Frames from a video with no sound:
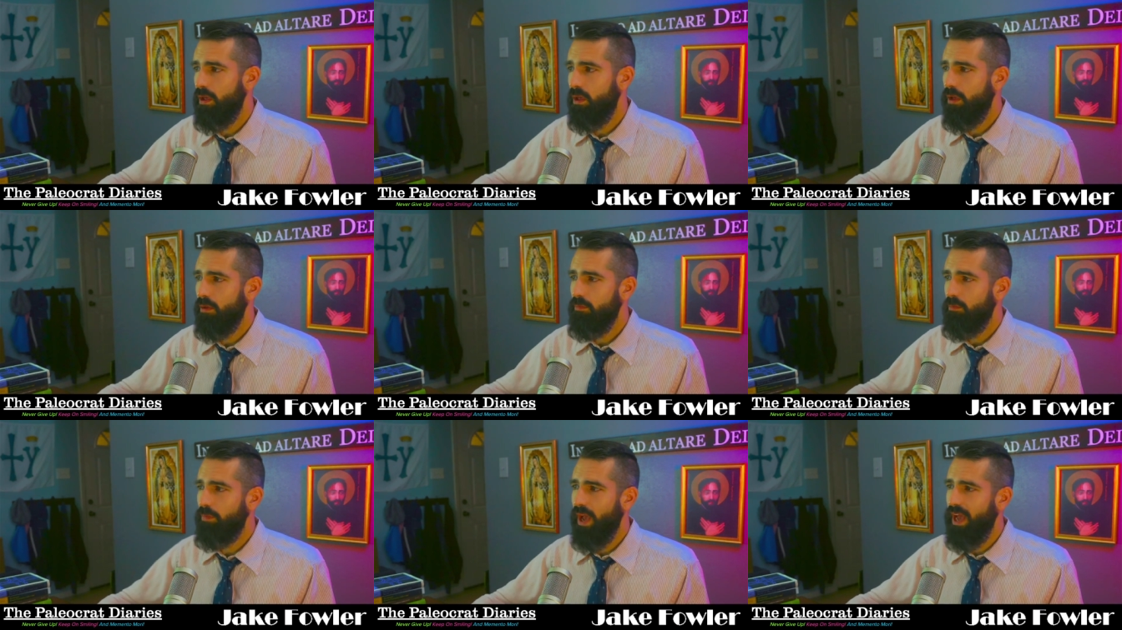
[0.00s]

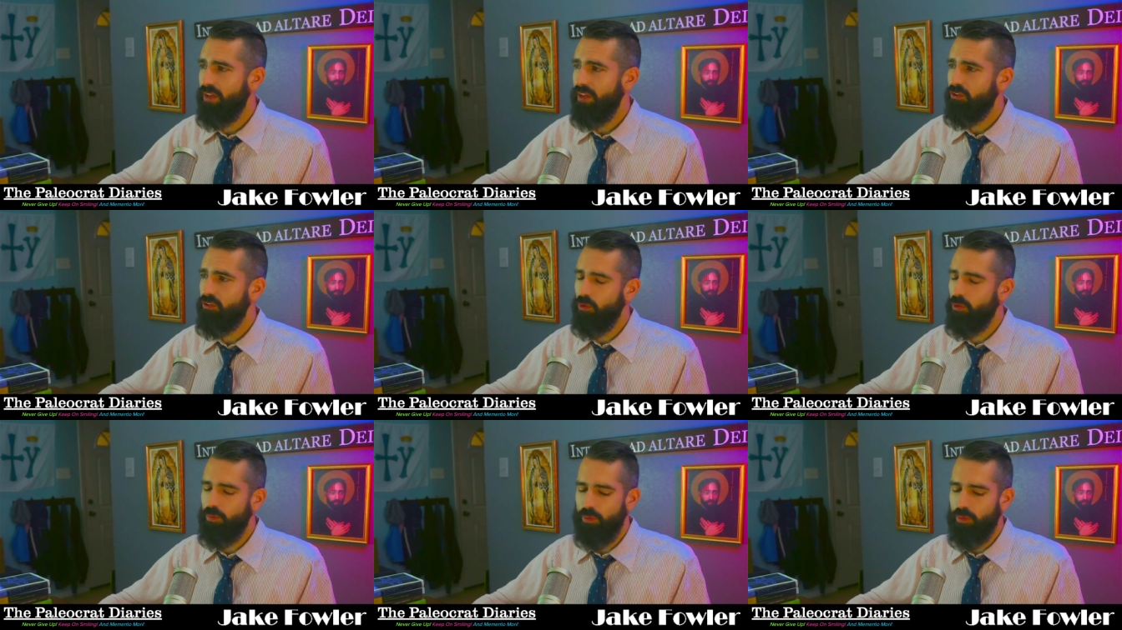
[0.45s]

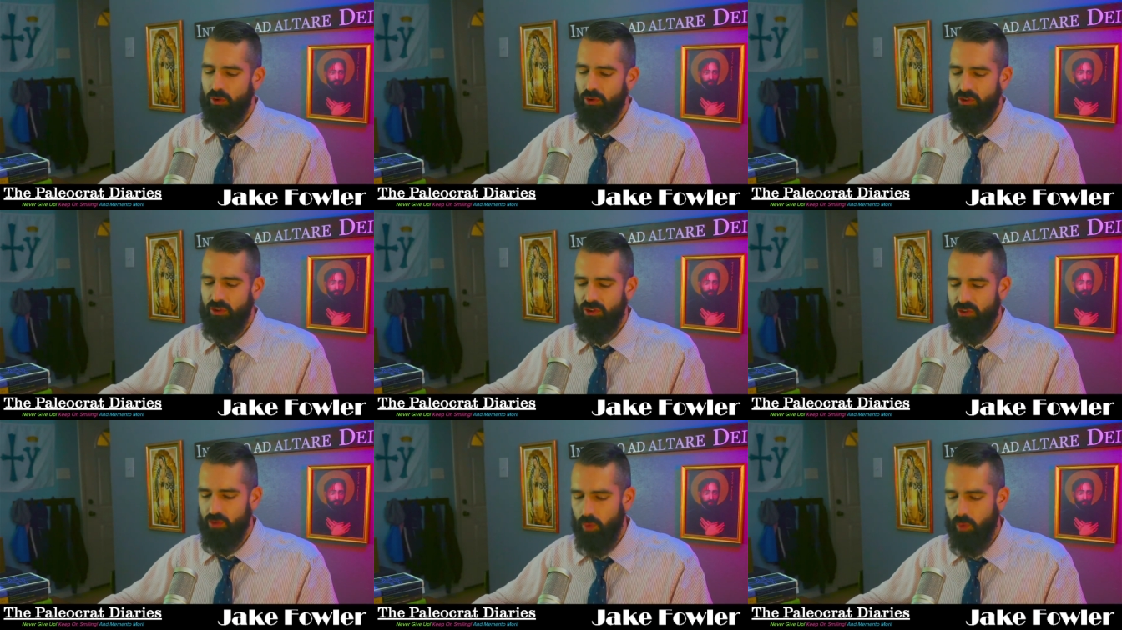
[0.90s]
Basil
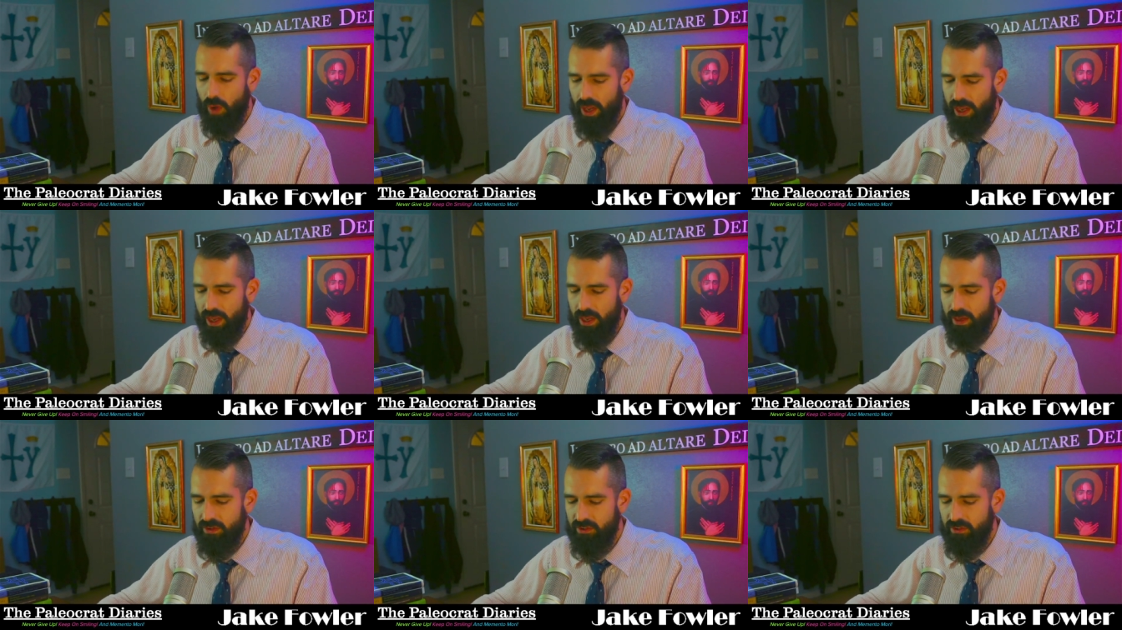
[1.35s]

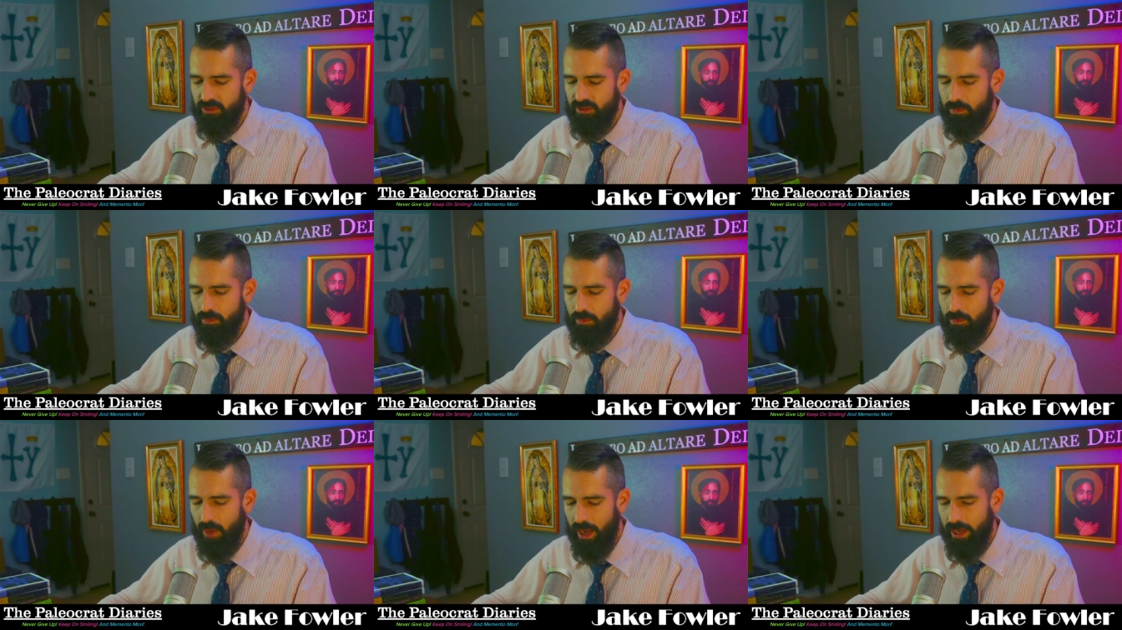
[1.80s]
persuades
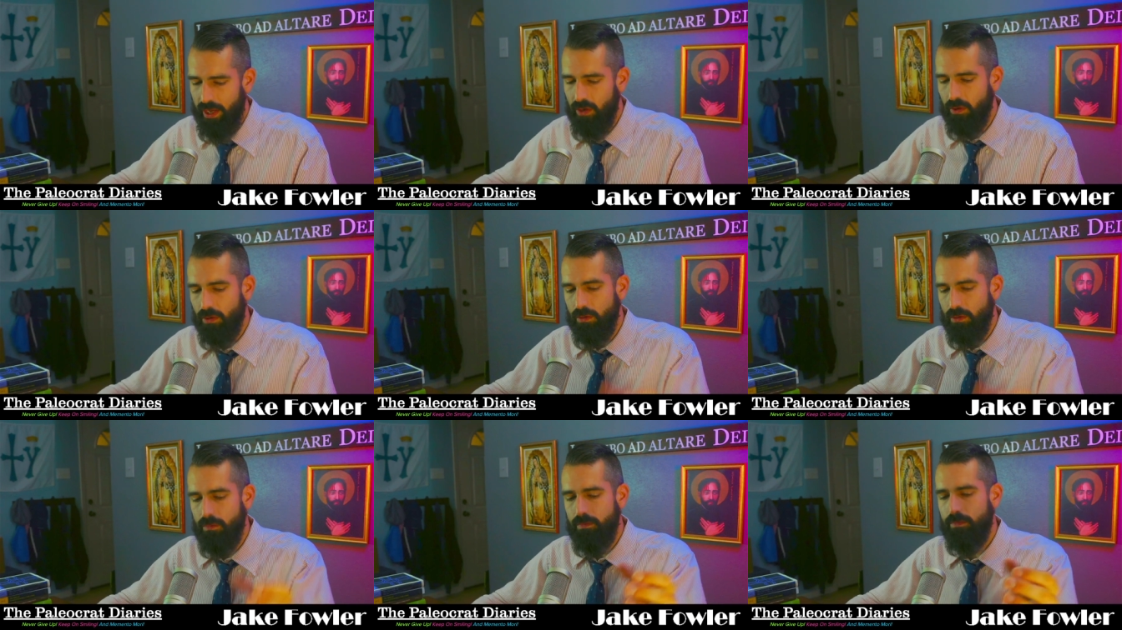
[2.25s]

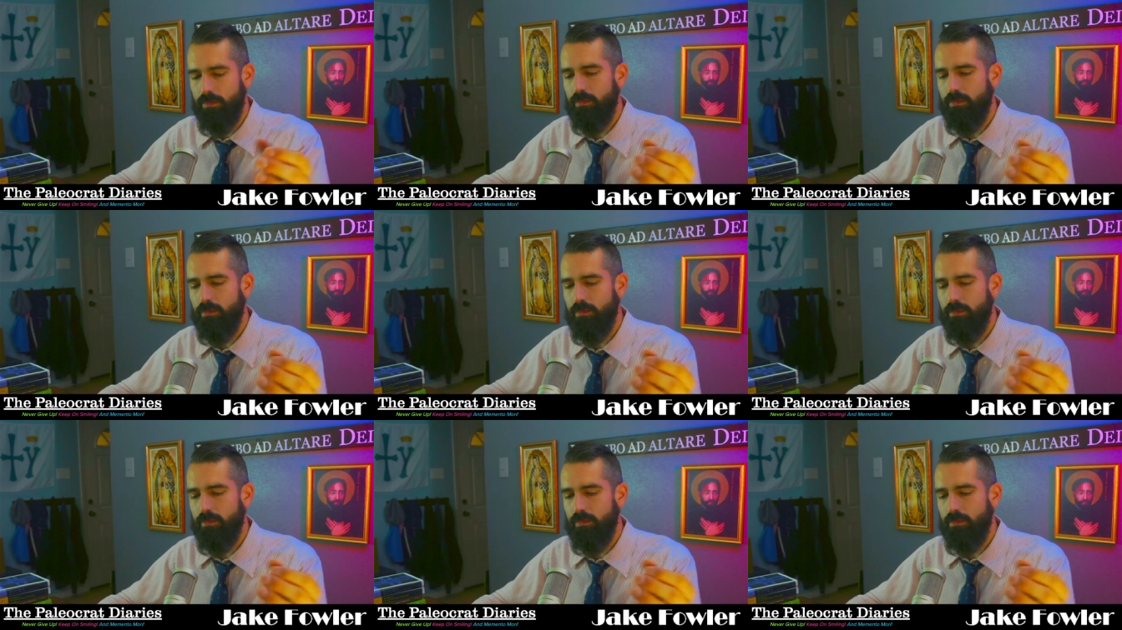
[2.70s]
Michael